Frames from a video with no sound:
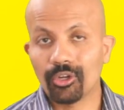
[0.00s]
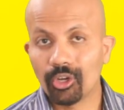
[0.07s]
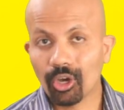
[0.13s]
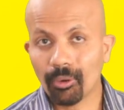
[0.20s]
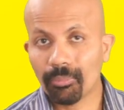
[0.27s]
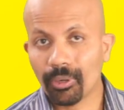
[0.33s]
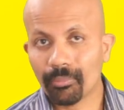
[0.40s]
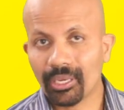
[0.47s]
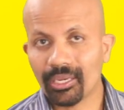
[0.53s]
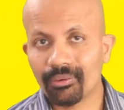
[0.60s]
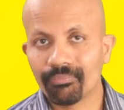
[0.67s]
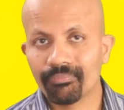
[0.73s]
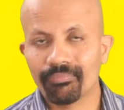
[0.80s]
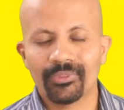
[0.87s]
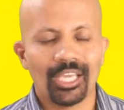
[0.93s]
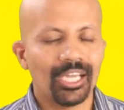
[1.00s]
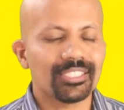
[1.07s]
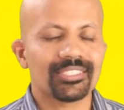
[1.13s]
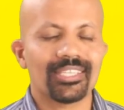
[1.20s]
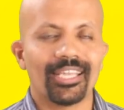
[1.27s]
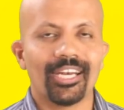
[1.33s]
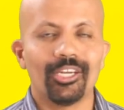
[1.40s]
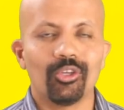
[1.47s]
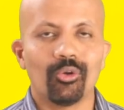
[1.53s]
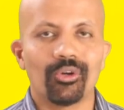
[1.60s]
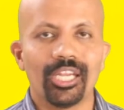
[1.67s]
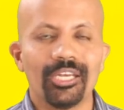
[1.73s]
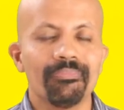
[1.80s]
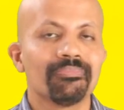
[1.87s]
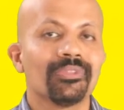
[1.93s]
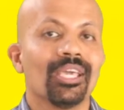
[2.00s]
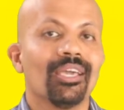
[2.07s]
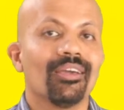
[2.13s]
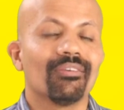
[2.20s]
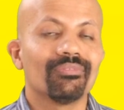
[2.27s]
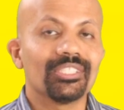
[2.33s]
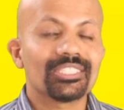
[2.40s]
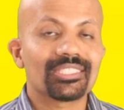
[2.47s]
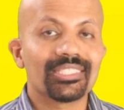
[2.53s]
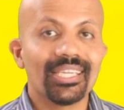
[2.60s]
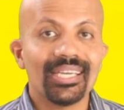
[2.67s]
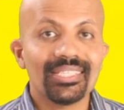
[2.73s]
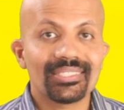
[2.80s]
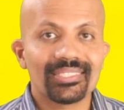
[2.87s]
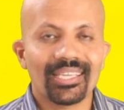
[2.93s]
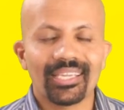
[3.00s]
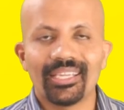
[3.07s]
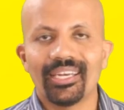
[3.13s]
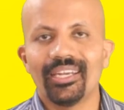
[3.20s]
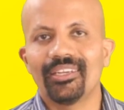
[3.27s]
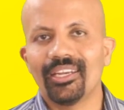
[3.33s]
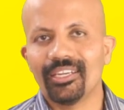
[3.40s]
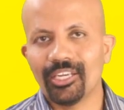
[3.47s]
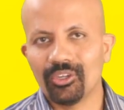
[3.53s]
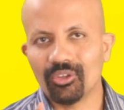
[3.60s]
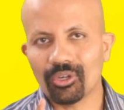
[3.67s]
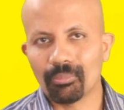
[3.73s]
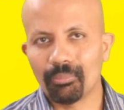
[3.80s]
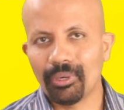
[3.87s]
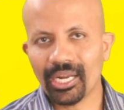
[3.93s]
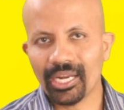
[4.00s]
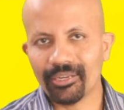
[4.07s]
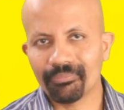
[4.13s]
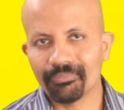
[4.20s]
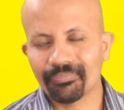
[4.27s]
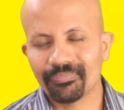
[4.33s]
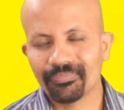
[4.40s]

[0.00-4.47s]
dopamine and serotonin which get secreted in your brain.